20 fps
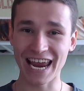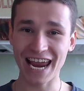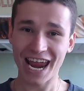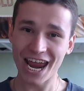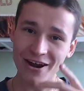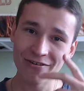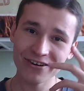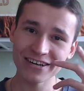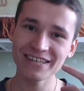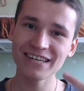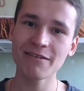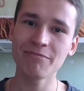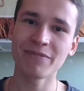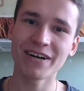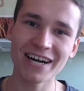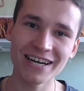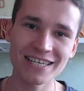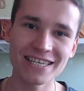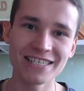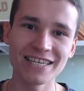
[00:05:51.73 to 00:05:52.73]
every day
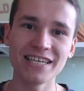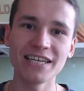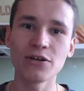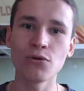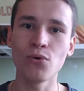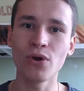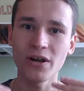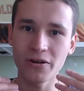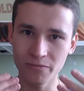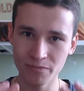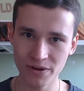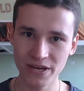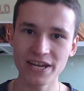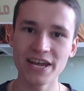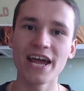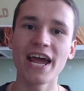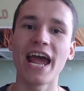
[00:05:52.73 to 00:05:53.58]
practicing will be